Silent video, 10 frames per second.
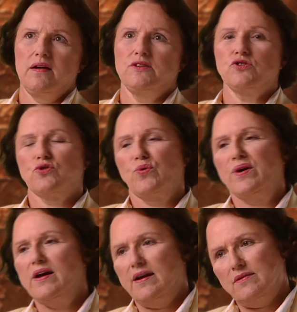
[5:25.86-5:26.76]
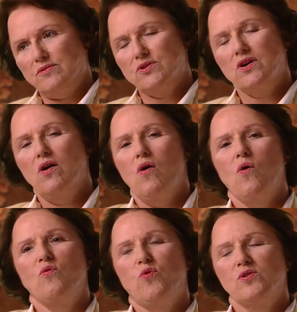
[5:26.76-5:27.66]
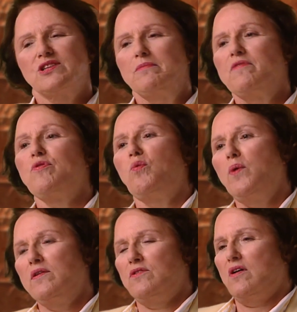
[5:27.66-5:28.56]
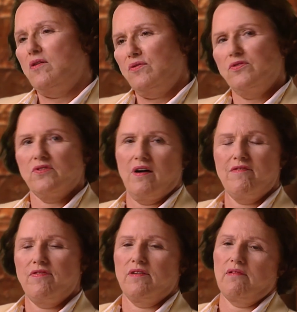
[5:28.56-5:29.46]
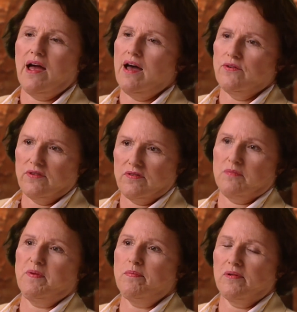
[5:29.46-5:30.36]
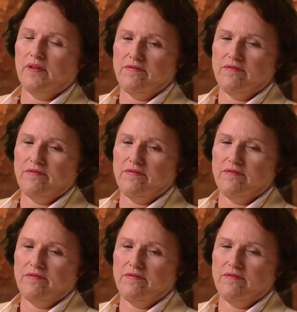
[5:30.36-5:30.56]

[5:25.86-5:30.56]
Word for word: screens for some of the windows of the houses that people lived